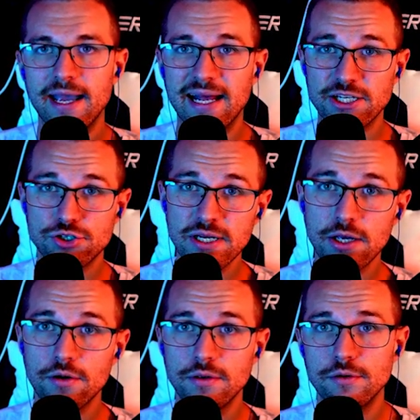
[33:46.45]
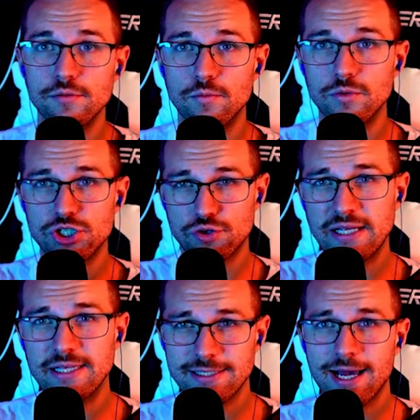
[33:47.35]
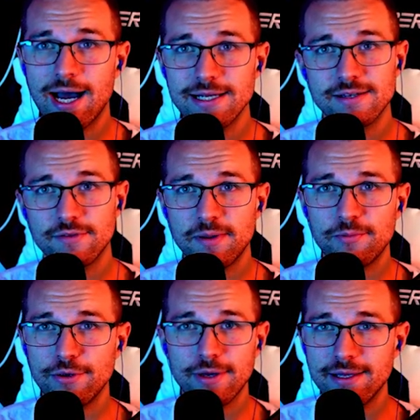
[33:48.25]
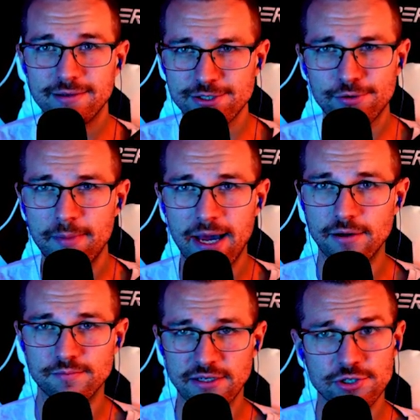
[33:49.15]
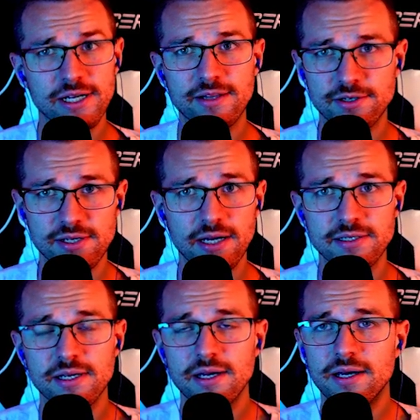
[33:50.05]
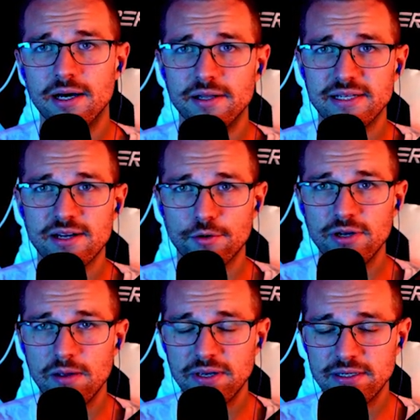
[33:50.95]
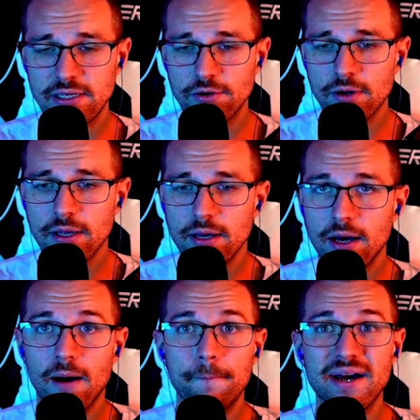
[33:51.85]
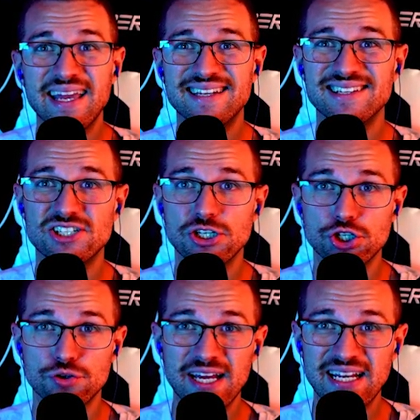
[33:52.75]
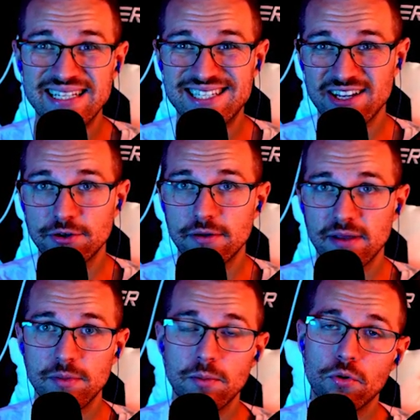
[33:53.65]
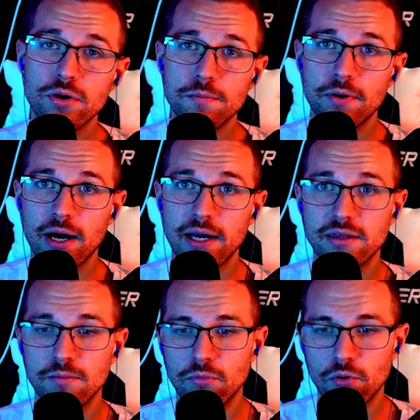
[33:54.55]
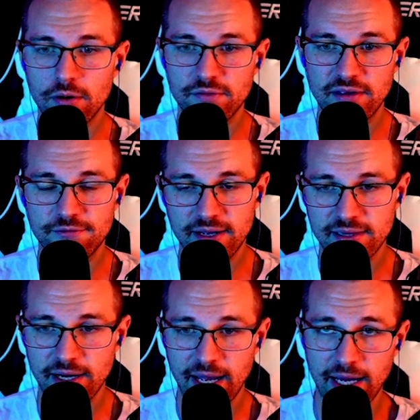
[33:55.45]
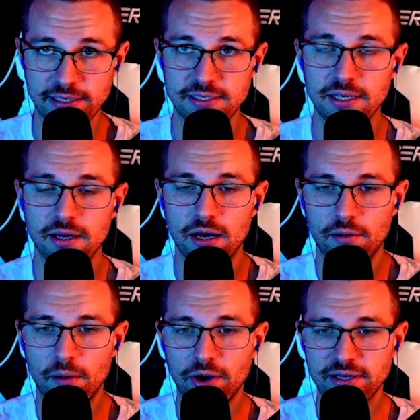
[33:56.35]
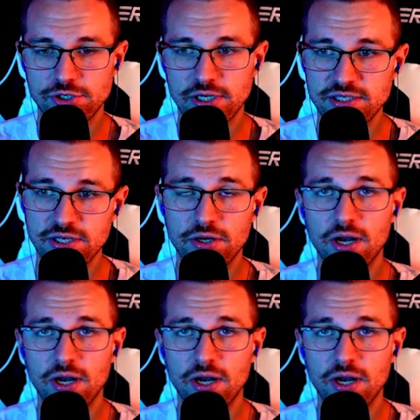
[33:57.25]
And at Shrinko, you shrink the size of the people you hit. Doesn't really matter about shrinking their size. That's not really a big deal. But it does shred and sunder them. The more you buy, the more of the effect that it has applying the shred and sunder.